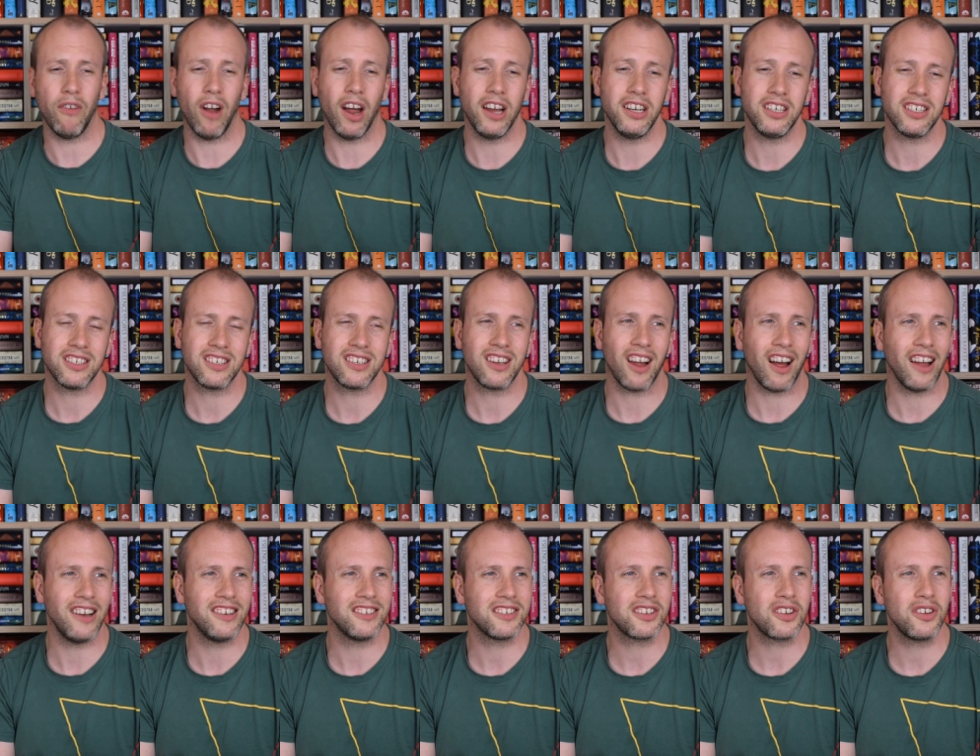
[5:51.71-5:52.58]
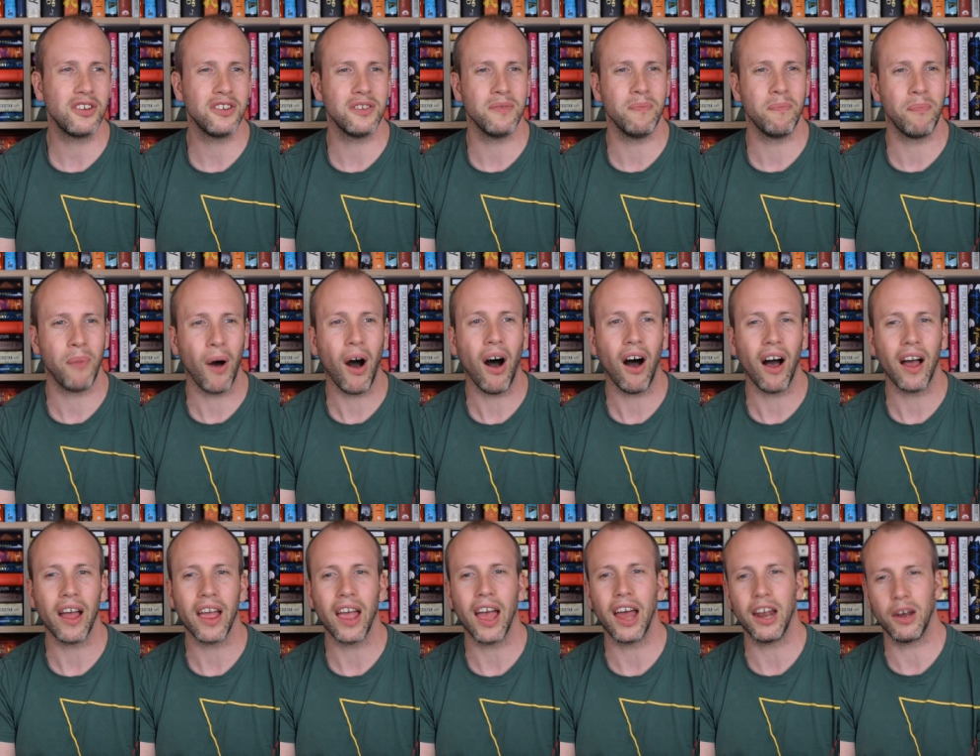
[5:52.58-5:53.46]
I just I just couldn't
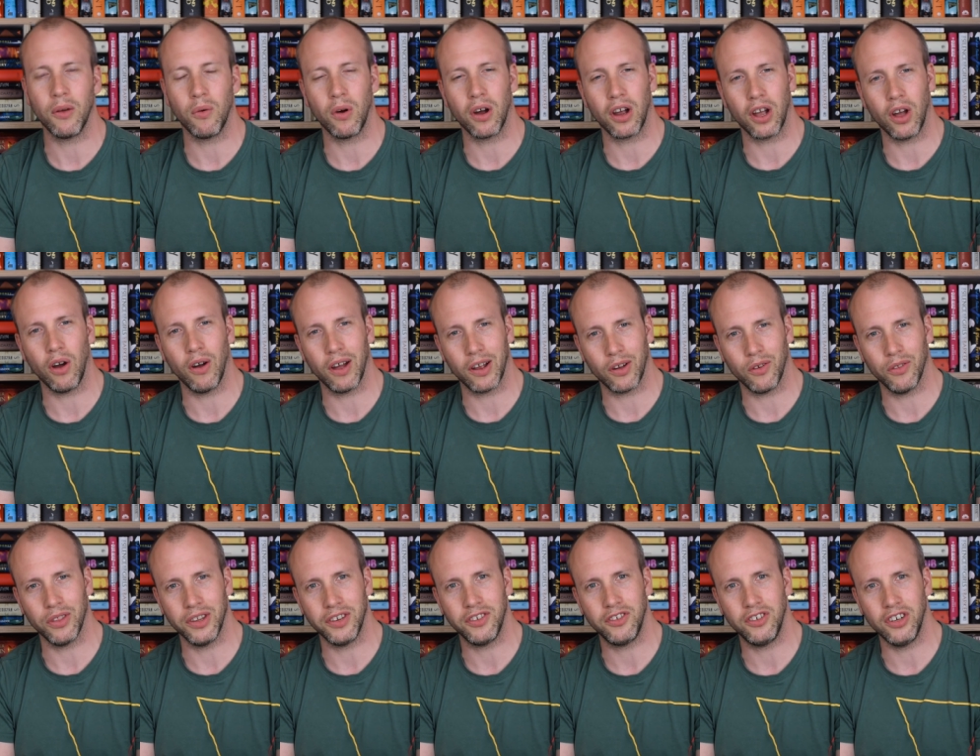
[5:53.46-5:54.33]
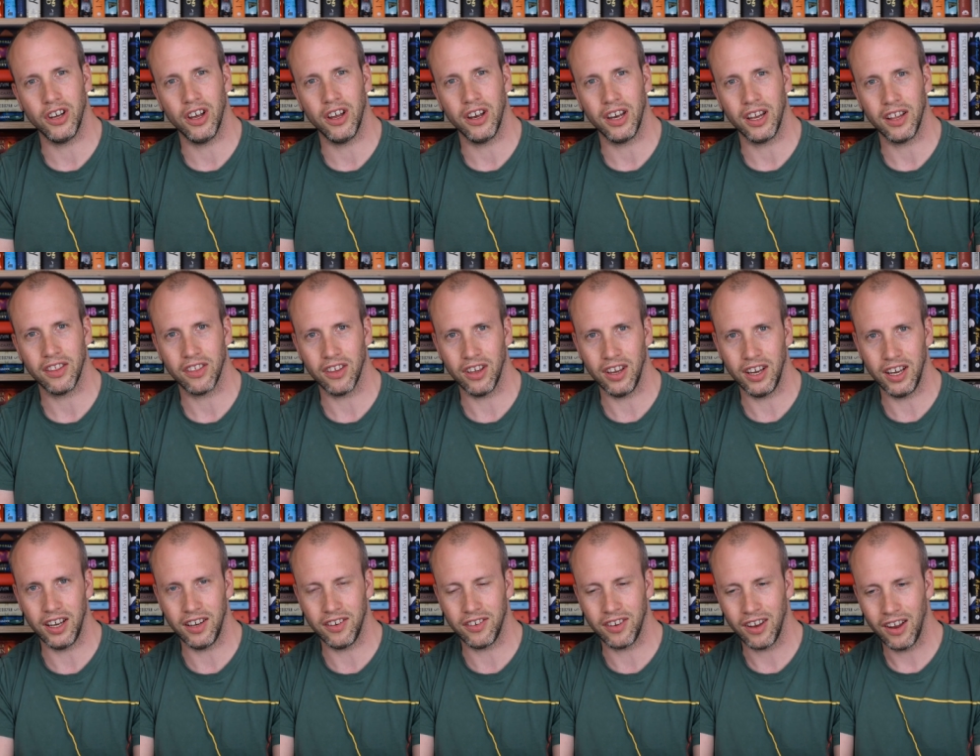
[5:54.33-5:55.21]
buy anyone going on this journey that
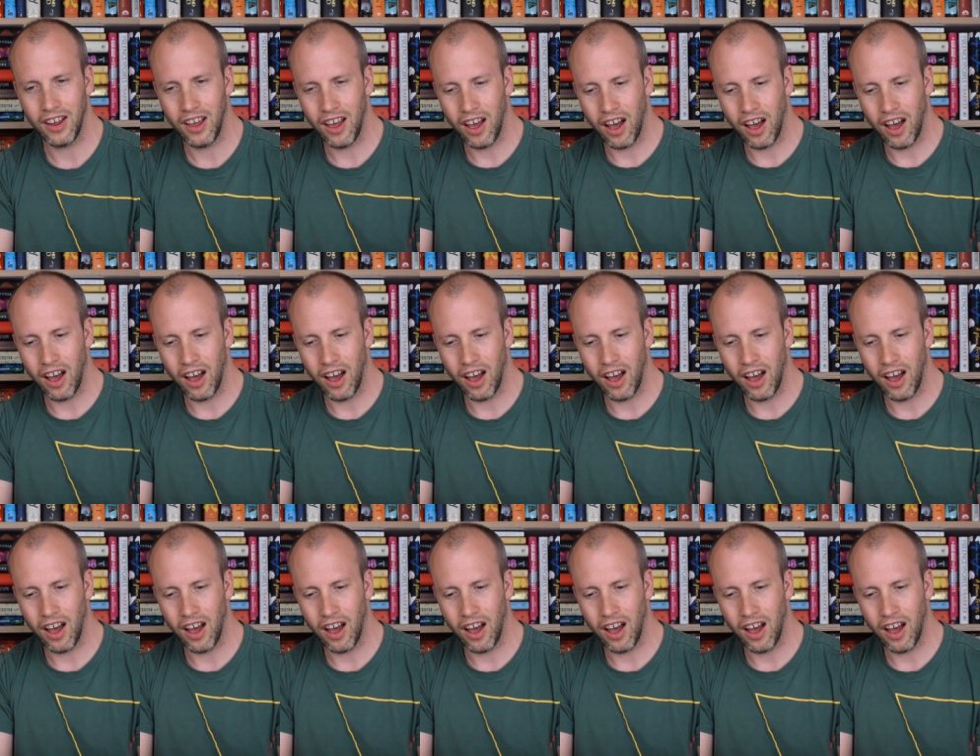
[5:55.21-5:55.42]
he's